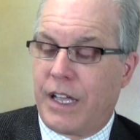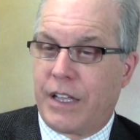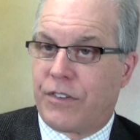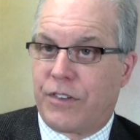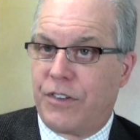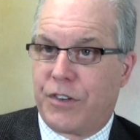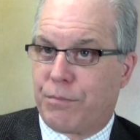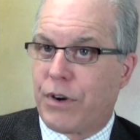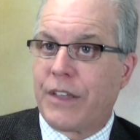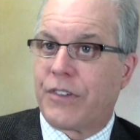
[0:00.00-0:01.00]
it's
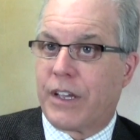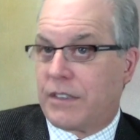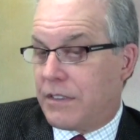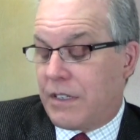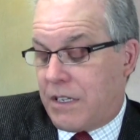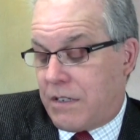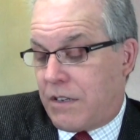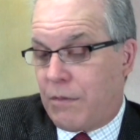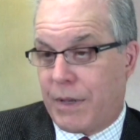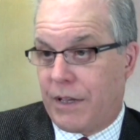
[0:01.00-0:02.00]
depressing
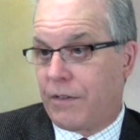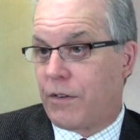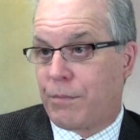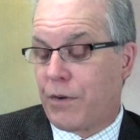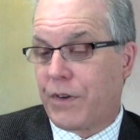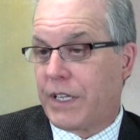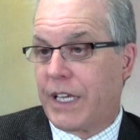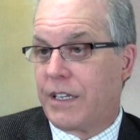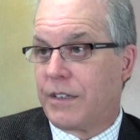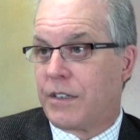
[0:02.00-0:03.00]
to be
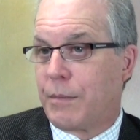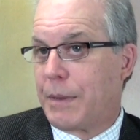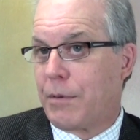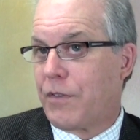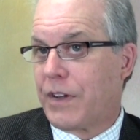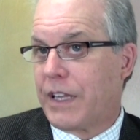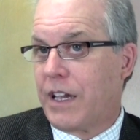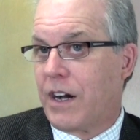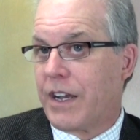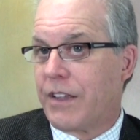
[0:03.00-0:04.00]
perfectly to be
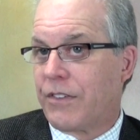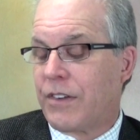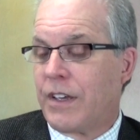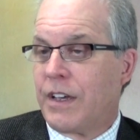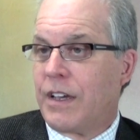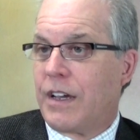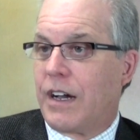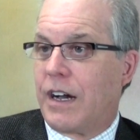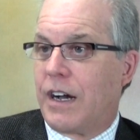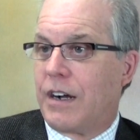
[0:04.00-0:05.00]
perfectly honest.
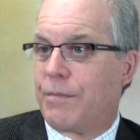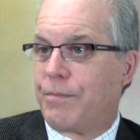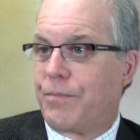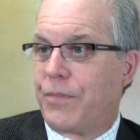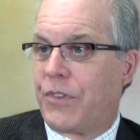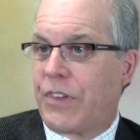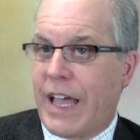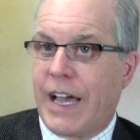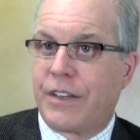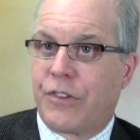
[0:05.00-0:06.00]
Um,
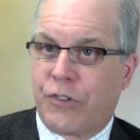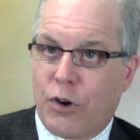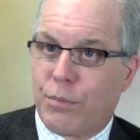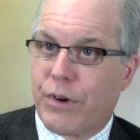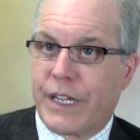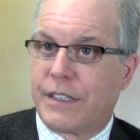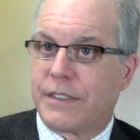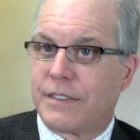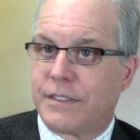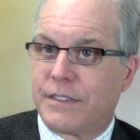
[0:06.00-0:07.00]
sad,
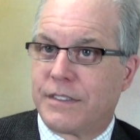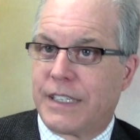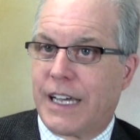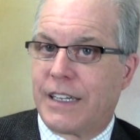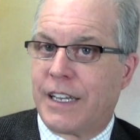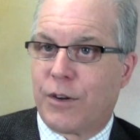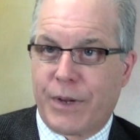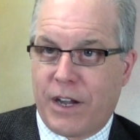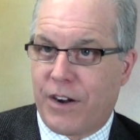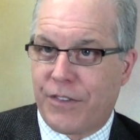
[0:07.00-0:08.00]
sobering, that here
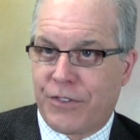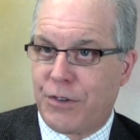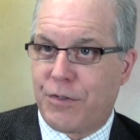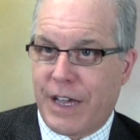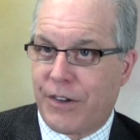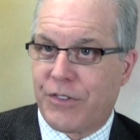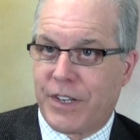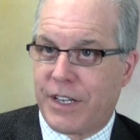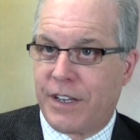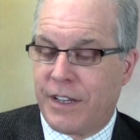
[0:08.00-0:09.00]
we are, it's
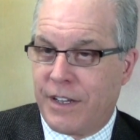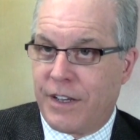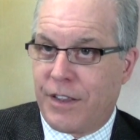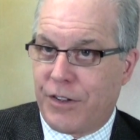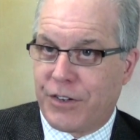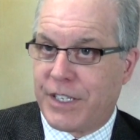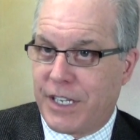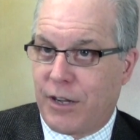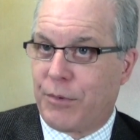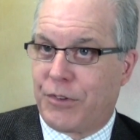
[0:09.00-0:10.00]

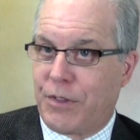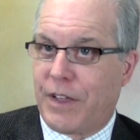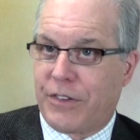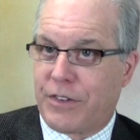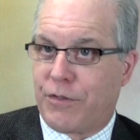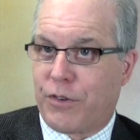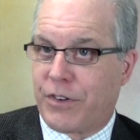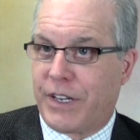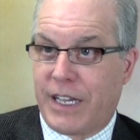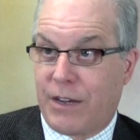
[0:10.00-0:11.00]
2013, almost
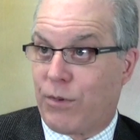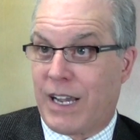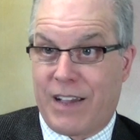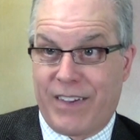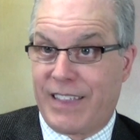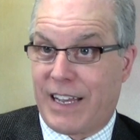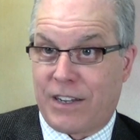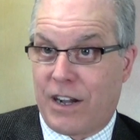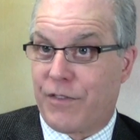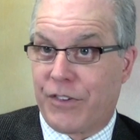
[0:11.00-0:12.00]
2014, and we're having
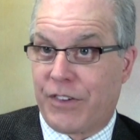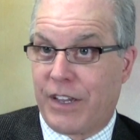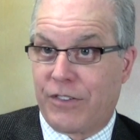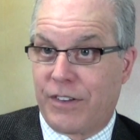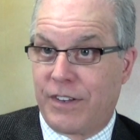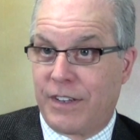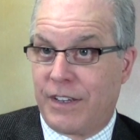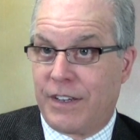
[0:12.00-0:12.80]
that conversation,